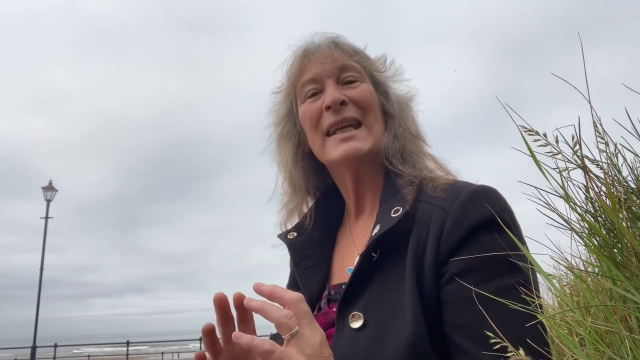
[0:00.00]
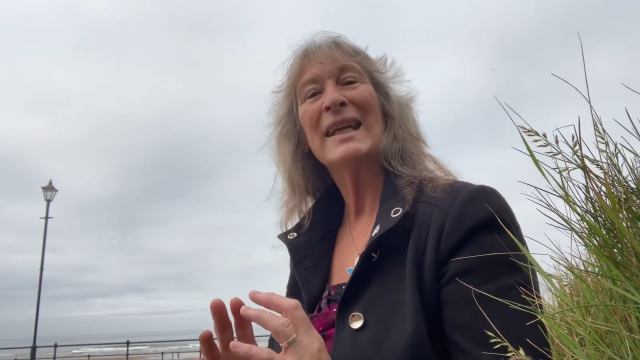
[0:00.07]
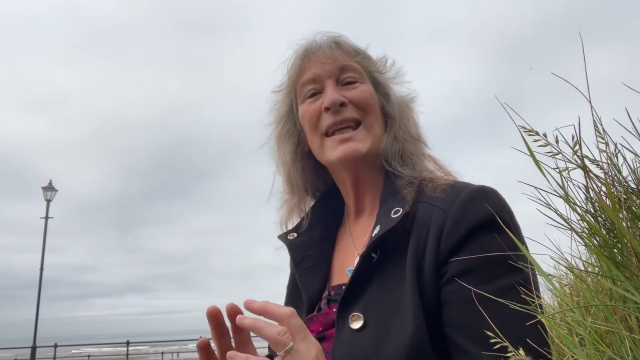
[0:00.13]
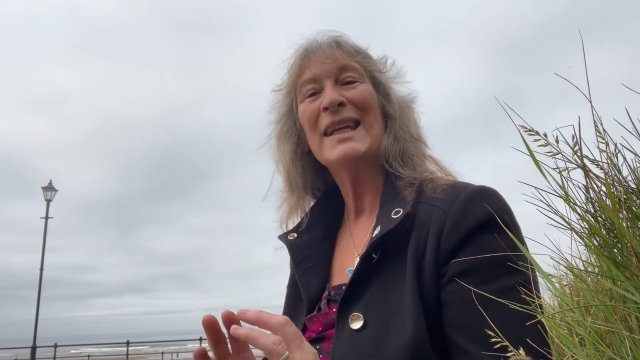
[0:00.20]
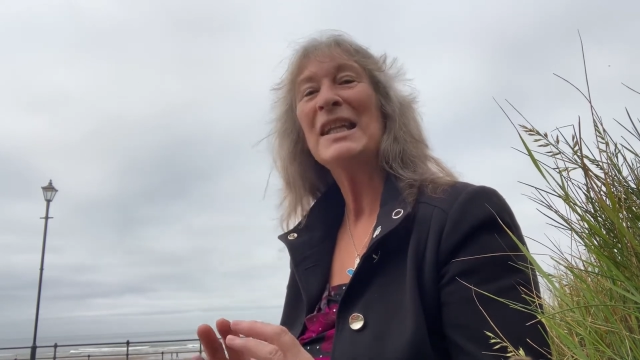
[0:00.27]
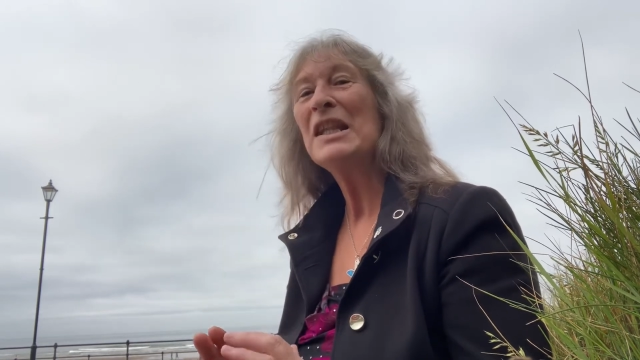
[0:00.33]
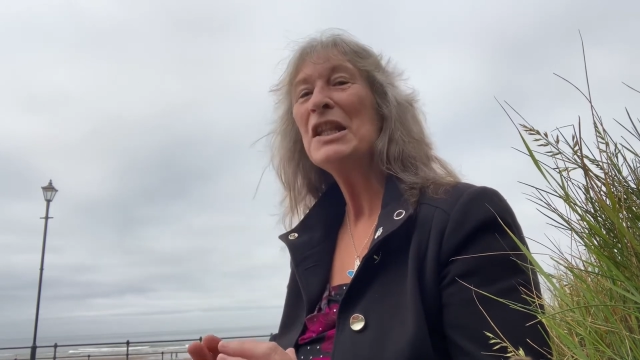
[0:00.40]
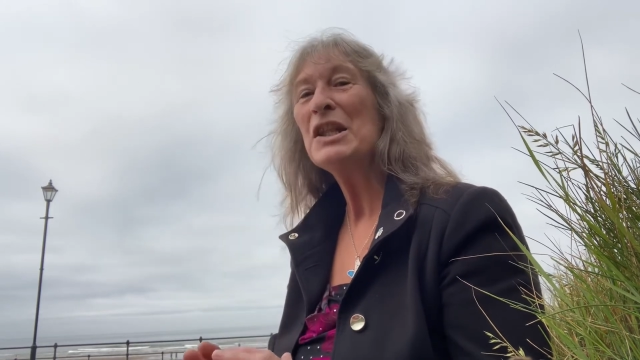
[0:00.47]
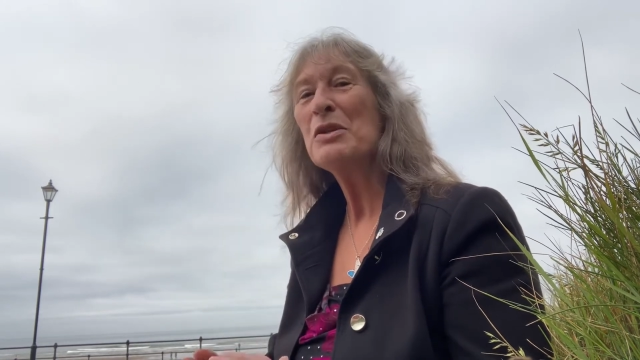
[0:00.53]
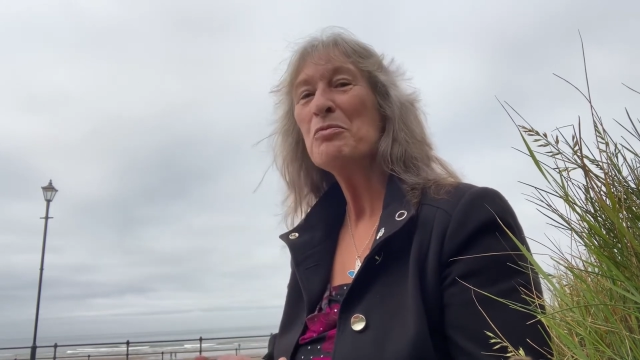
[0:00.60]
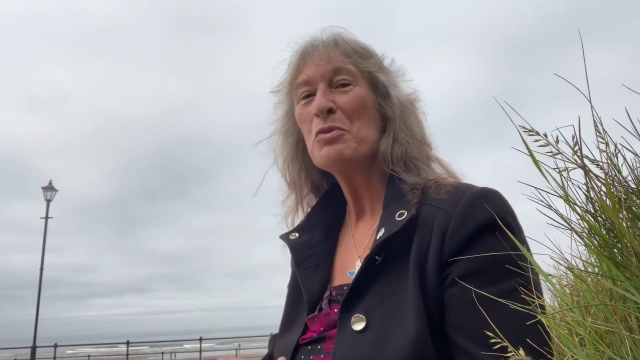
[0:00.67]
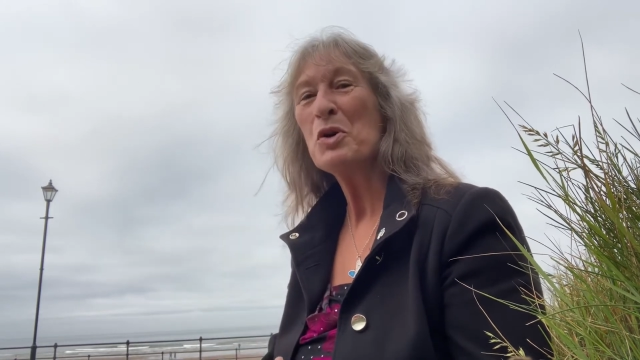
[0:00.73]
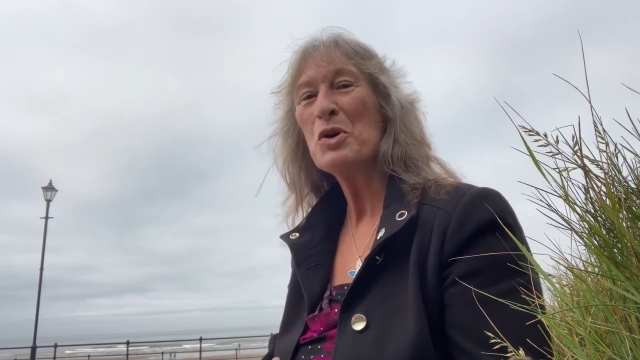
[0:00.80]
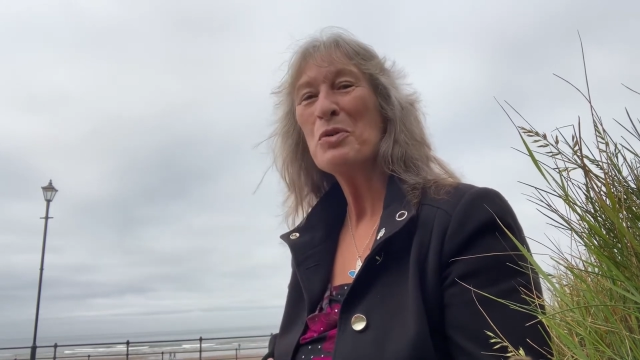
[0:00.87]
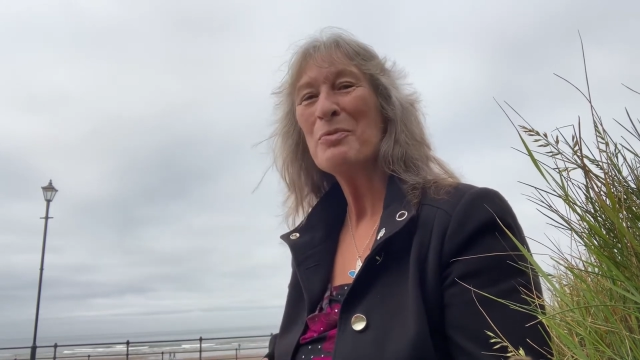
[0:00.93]
in the
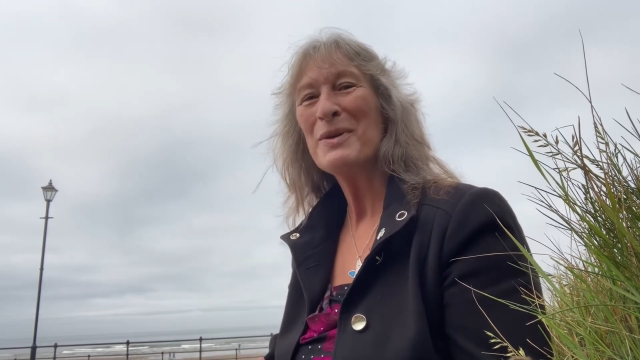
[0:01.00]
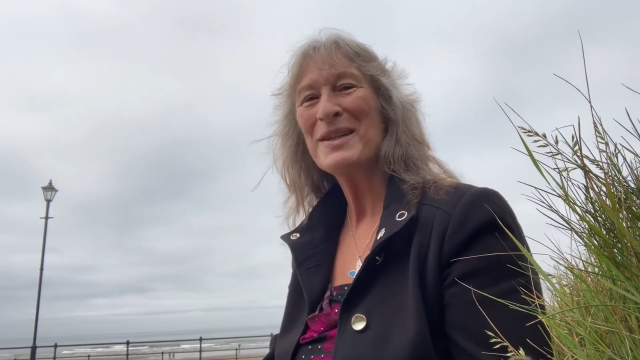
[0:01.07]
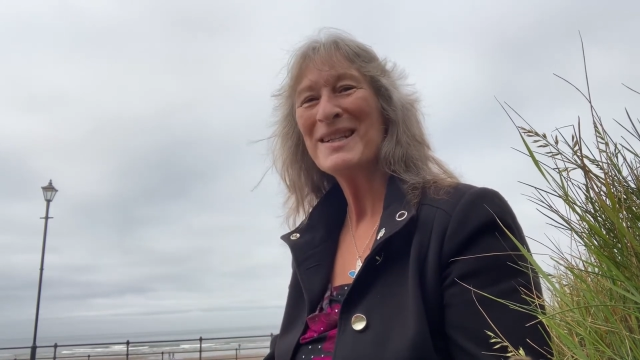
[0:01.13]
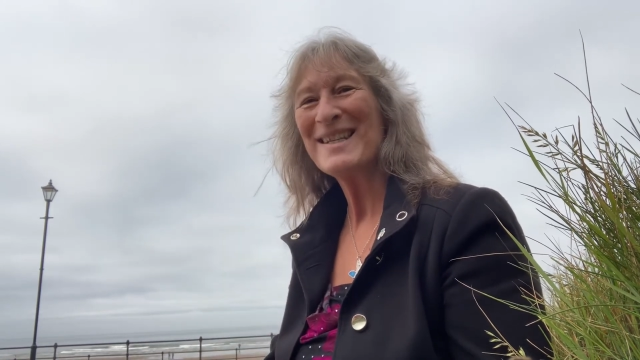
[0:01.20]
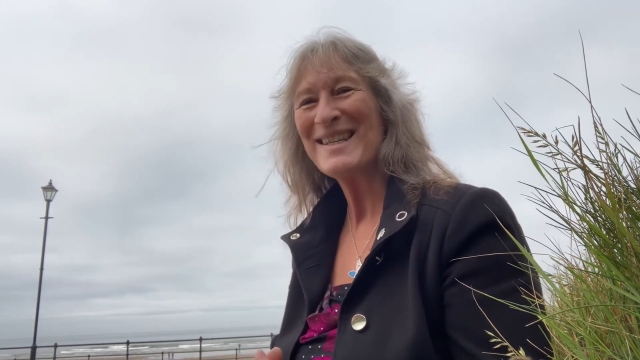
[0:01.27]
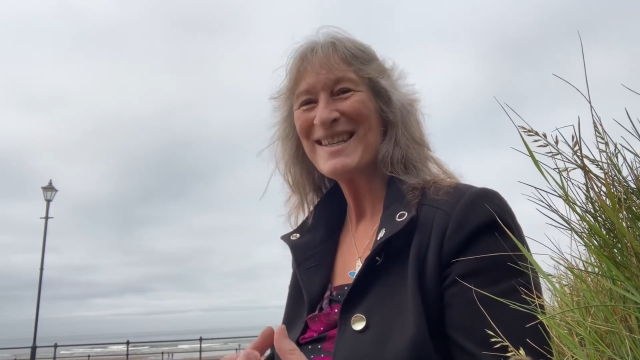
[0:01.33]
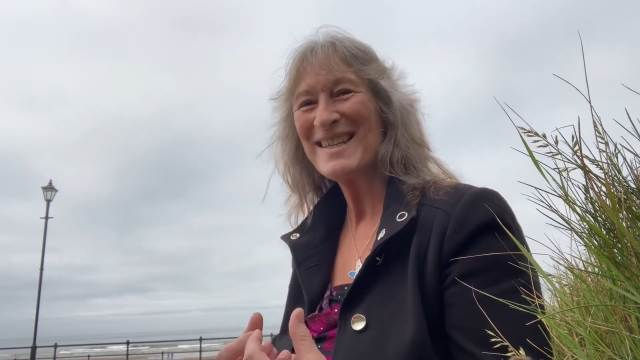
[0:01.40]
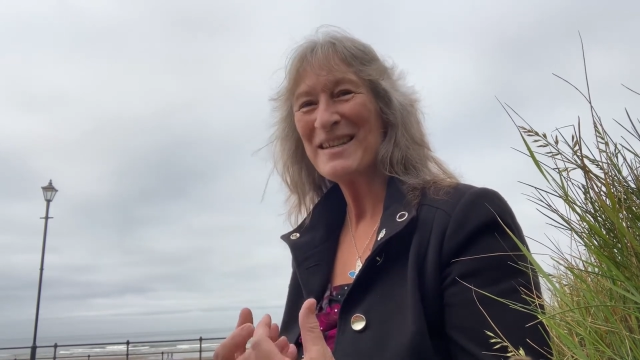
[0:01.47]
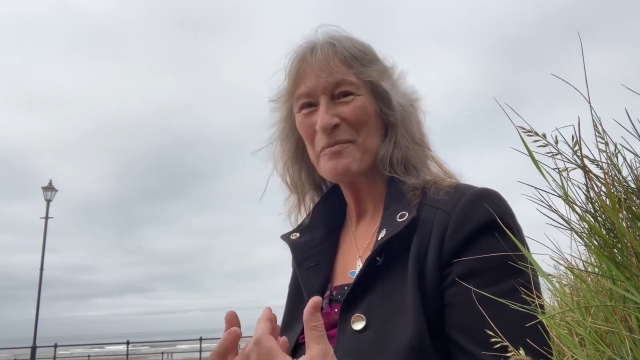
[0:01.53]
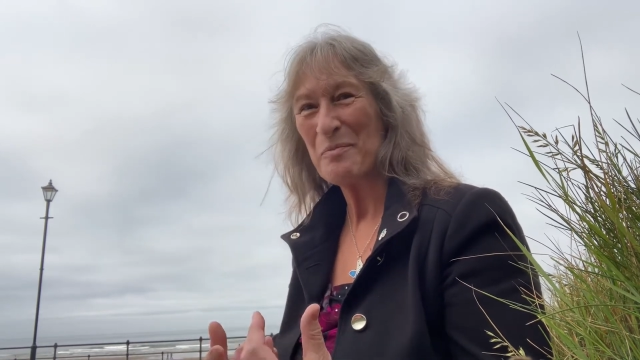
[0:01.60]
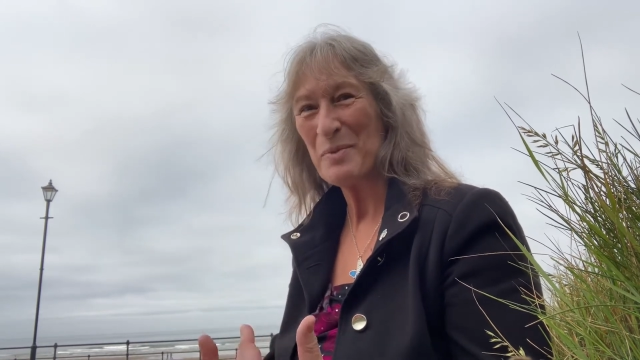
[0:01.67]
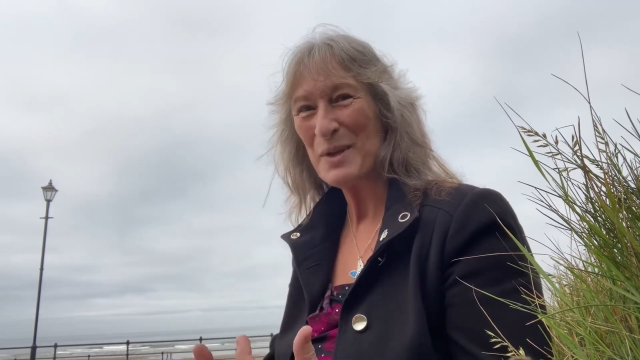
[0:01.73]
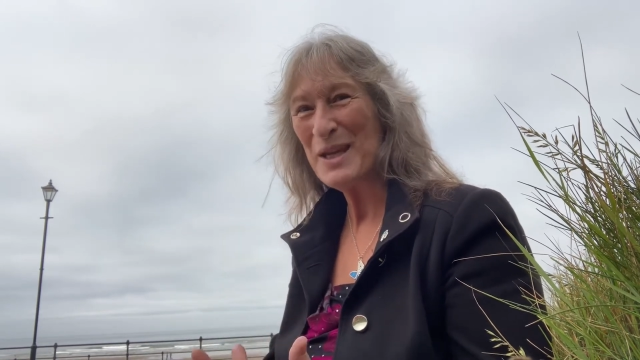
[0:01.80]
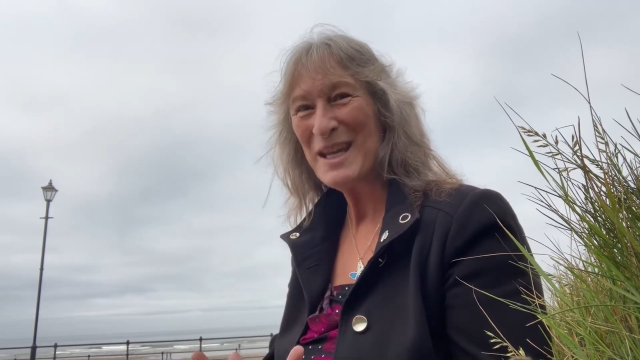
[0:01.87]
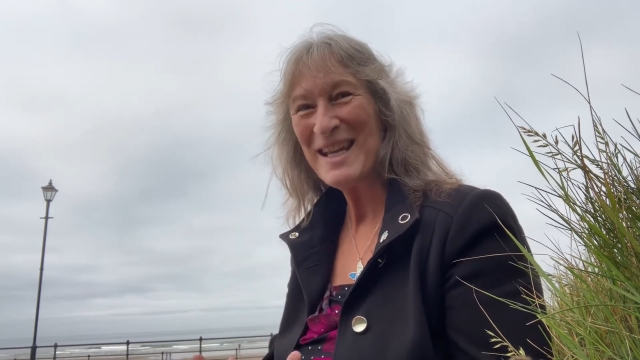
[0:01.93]
moment,
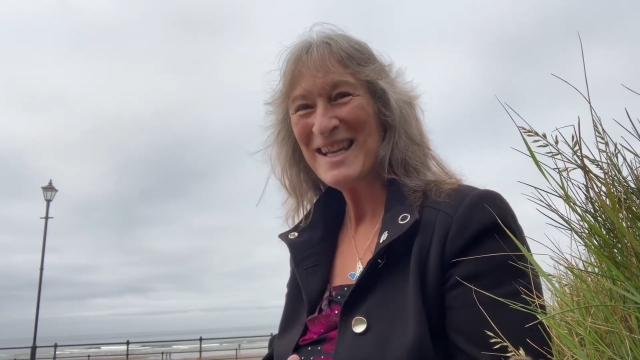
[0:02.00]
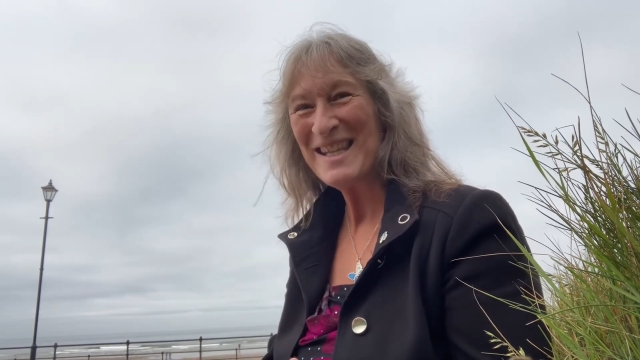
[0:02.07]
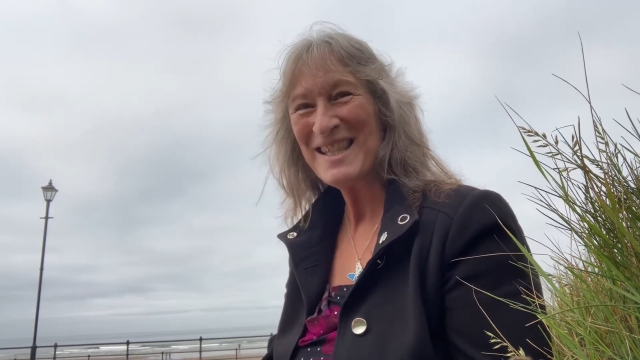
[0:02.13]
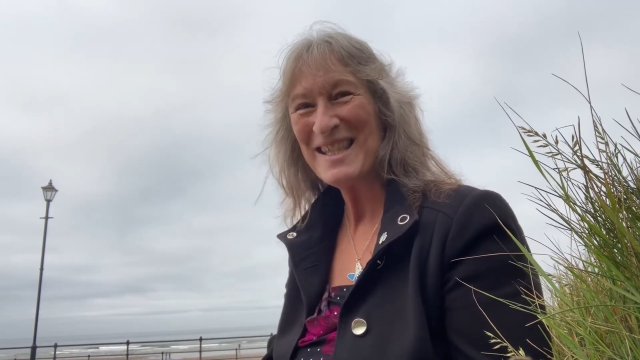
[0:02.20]
being in